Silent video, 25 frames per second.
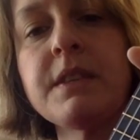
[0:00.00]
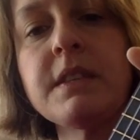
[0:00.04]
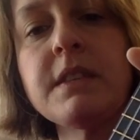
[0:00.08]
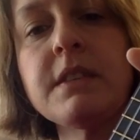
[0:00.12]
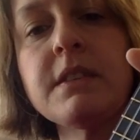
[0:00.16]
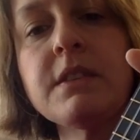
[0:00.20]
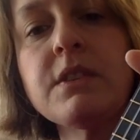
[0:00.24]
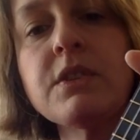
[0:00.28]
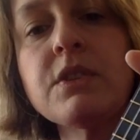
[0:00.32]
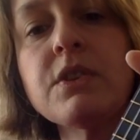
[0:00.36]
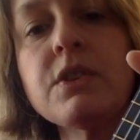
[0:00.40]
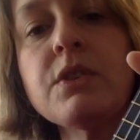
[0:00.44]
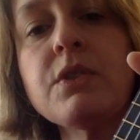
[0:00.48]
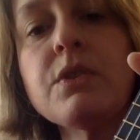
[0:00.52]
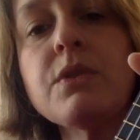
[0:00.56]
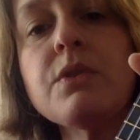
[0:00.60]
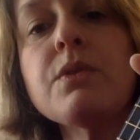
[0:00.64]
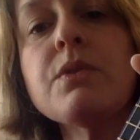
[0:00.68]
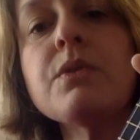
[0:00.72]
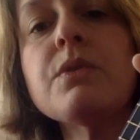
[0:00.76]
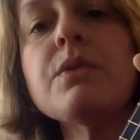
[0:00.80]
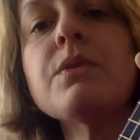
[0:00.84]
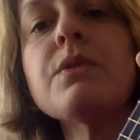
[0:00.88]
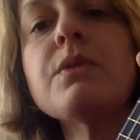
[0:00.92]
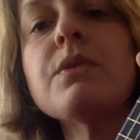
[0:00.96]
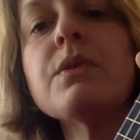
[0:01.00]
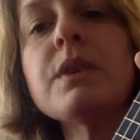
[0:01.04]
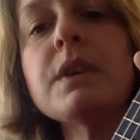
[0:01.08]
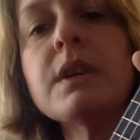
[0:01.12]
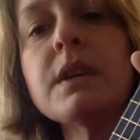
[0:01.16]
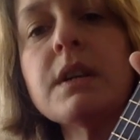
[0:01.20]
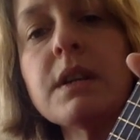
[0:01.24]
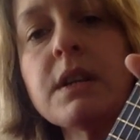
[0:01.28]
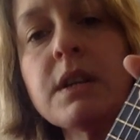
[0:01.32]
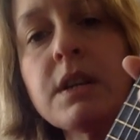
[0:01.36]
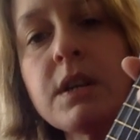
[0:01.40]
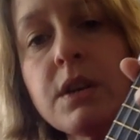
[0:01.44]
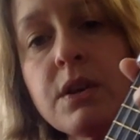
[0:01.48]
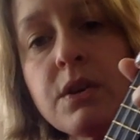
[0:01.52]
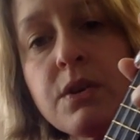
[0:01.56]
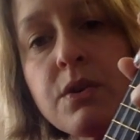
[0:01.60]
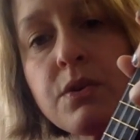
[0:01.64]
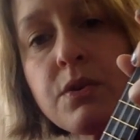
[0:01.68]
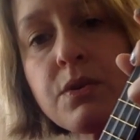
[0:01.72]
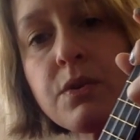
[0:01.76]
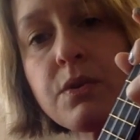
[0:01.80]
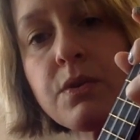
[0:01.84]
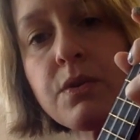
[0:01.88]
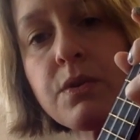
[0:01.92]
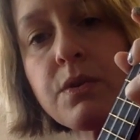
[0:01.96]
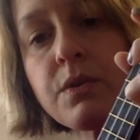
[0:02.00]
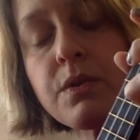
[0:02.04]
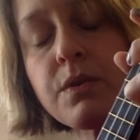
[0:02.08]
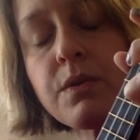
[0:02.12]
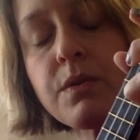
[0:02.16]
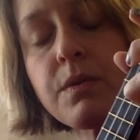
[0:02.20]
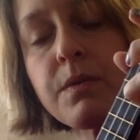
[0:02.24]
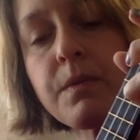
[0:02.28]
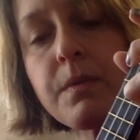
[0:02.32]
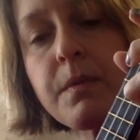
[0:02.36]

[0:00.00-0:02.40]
to you.